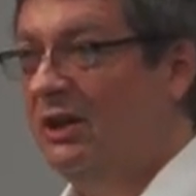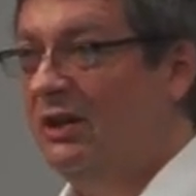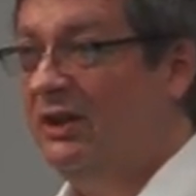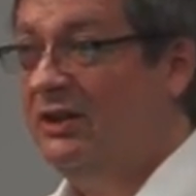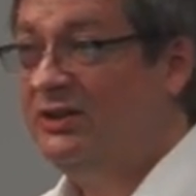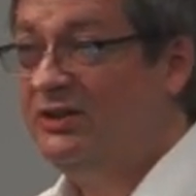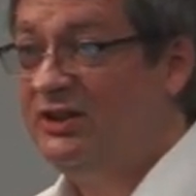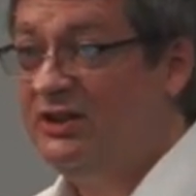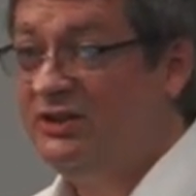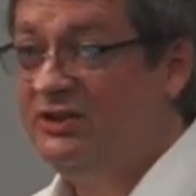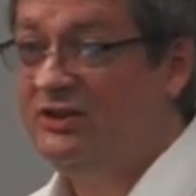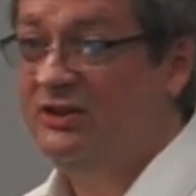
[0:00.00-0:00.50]

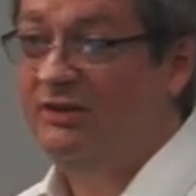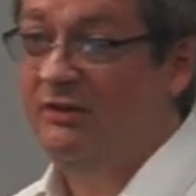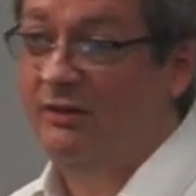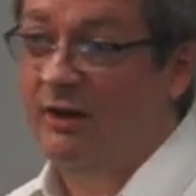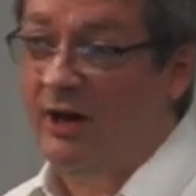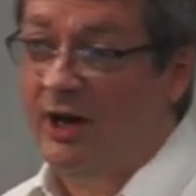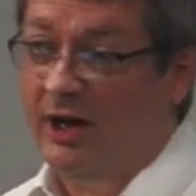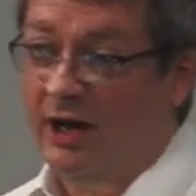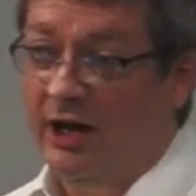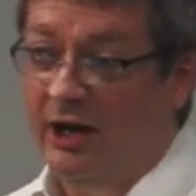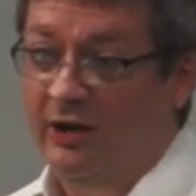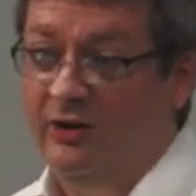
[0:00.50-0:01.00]
This is
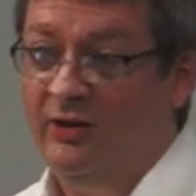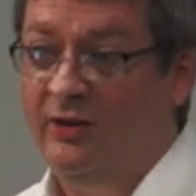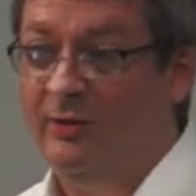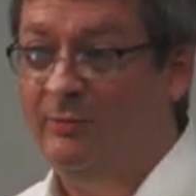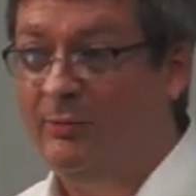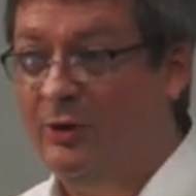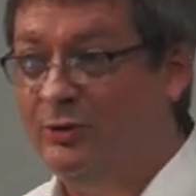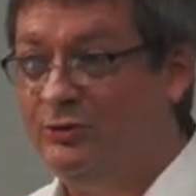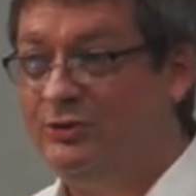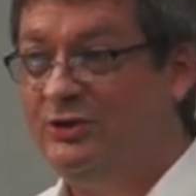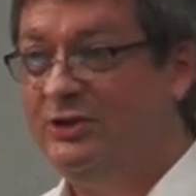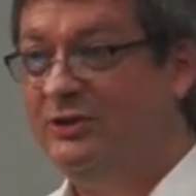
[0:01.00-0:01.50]
not the
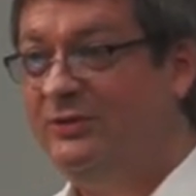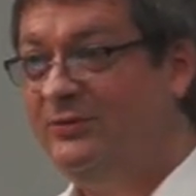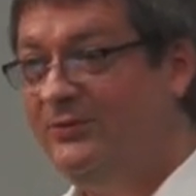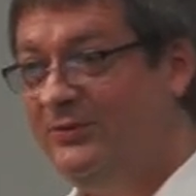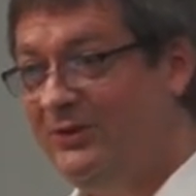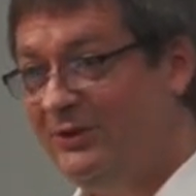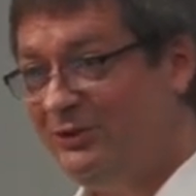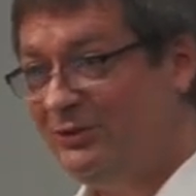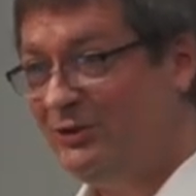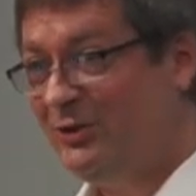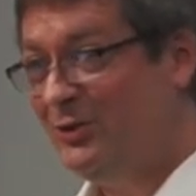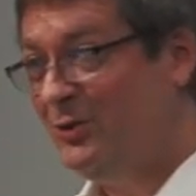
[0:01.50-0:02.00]
most
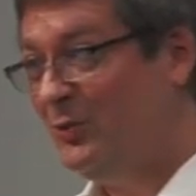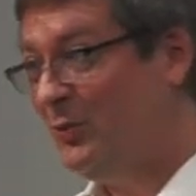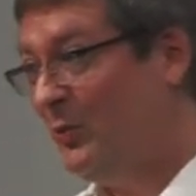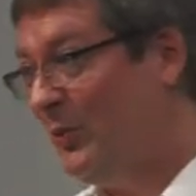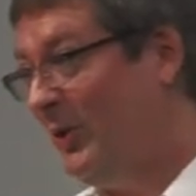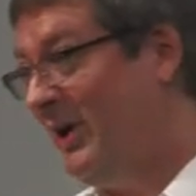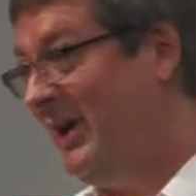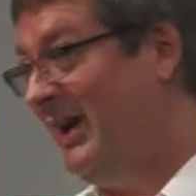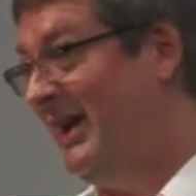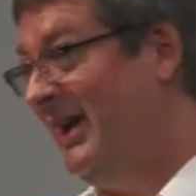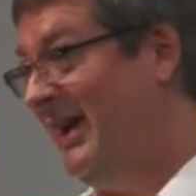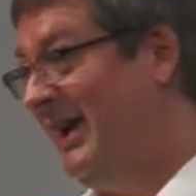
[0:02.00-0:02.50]
efficient
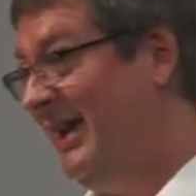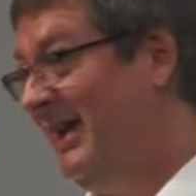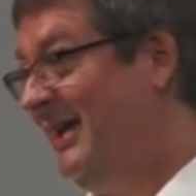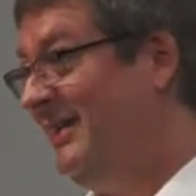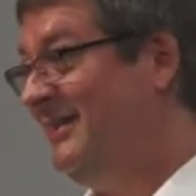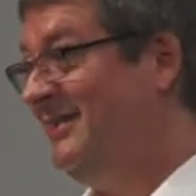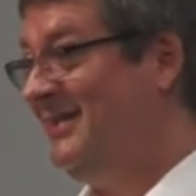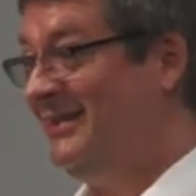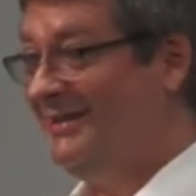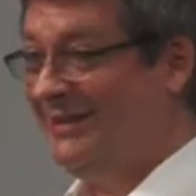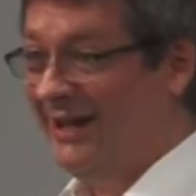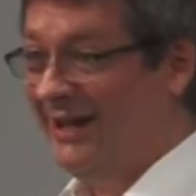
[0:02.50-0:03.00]
way to